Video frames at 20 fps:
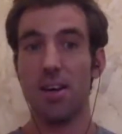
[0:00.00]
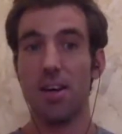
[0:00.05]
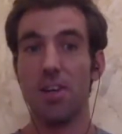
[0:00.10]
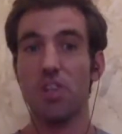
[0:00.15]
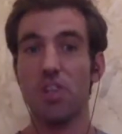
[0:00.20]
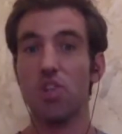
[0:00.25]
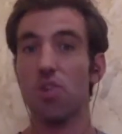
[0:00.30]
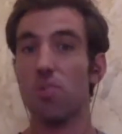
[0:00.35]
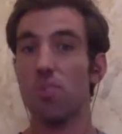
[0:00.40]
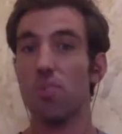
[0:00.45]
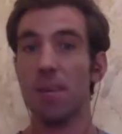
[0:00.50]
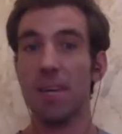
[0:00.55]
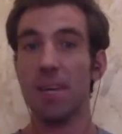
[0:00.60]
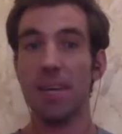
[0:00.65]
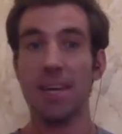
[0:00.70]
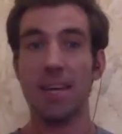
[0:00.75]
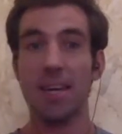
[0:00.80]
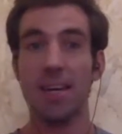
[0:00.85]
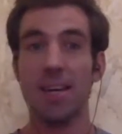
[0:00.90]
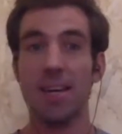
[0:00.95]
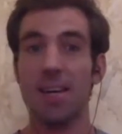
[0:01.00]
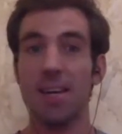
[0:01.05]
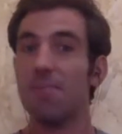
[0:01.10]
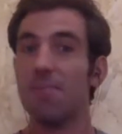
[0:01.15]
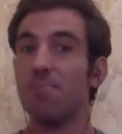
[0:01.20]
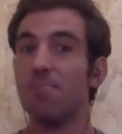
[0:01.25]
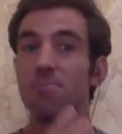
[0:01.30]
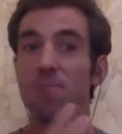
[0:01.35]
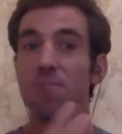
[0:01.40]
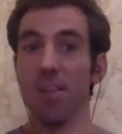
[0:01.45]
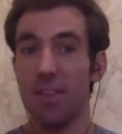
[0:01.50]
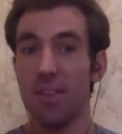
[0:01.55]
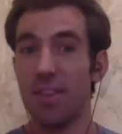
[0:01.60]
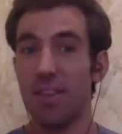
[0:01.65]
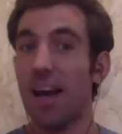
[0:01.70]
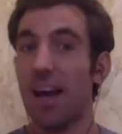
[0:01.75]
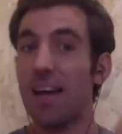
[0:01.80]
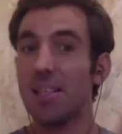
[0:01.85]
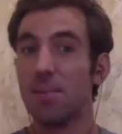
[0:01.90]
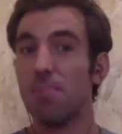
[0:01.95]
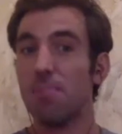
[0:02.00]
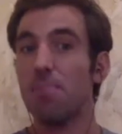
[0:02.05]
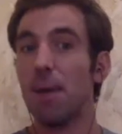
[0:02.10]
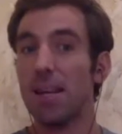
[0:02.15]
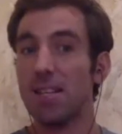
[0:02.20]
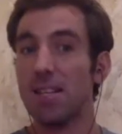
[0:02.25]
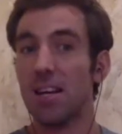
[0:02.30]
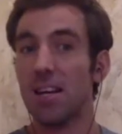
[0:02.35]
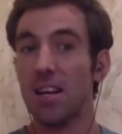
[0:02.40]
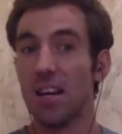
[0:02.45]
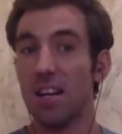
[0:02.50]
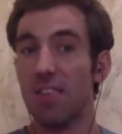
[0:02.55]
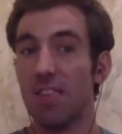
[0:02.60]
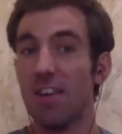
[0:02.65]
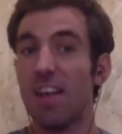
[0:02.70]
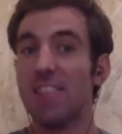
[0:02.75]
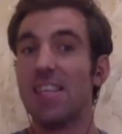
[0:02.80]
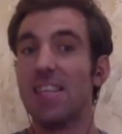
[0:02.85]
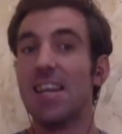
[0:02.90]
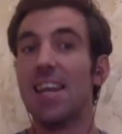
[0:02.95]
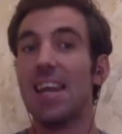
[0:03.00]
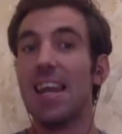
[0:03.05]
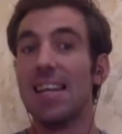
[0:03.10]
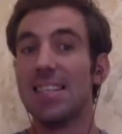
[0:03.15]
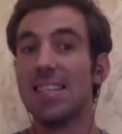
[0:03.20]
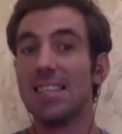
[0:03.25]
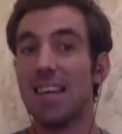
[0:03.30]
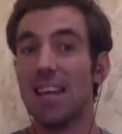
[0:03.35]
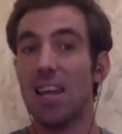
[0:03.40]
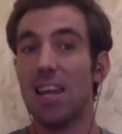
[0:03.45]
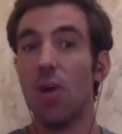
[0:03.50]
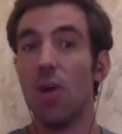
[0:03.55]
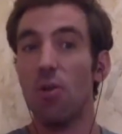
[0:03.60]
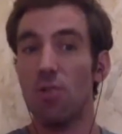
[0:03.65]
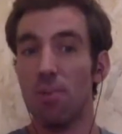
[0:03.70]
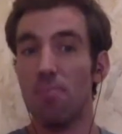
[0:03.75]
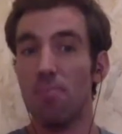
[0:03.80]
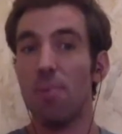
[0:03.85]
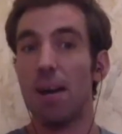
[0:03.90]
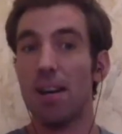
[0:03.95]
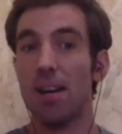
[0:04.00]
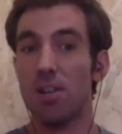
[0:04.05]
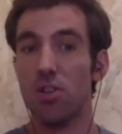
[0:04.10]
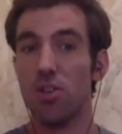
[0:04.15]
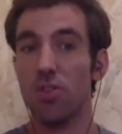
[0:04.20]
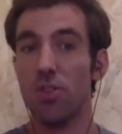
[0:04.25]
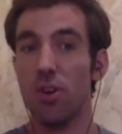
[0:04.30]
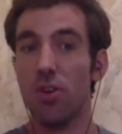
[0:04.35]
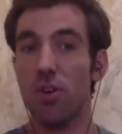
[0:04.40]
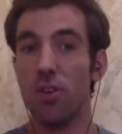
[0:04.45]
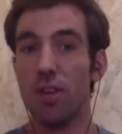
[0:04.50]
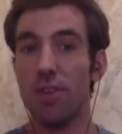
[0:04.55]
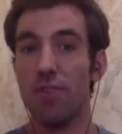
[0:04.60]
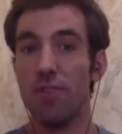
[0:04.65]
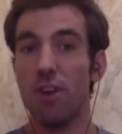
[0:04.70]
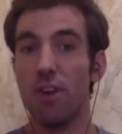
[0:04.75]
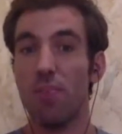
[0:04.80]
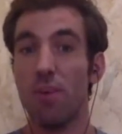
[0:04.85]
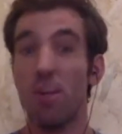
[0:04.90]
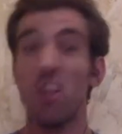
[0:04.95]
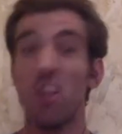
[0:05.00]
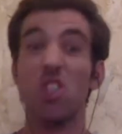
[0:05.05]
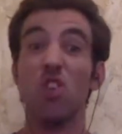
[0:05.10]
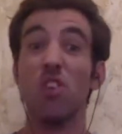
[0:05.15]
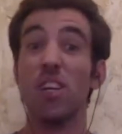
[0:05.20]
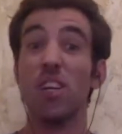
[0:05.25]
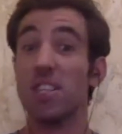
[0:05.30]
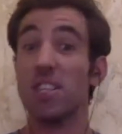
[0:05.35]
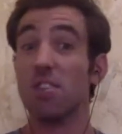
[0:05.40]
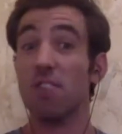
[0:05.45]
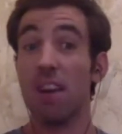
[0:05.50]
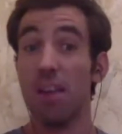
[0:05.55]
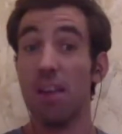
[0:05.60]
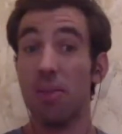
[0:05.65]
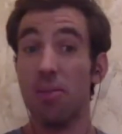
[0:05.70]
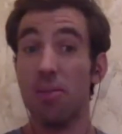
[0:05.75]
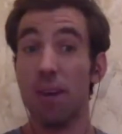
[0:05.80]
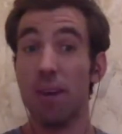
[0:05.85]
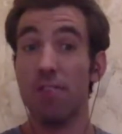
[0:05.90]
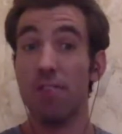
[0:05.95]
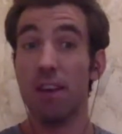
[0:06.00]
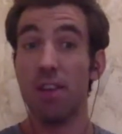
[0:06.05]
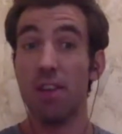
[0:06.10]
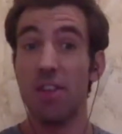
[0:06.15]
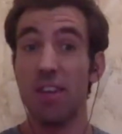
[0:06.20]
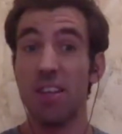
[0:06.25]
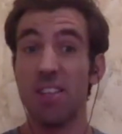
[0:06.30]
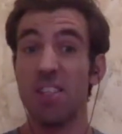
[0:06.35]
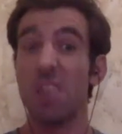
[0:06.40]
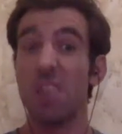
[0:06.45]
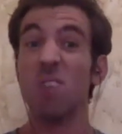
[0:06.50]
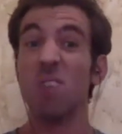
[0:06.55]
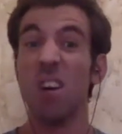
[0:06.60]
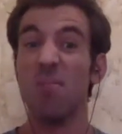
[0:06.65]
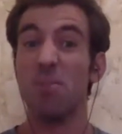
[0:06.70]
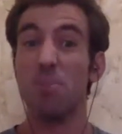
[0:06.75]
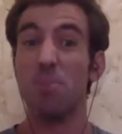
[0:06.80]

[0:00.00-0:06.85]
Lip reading: to be something that has a lower impact on the environment. A tree is a great thing. Sometimes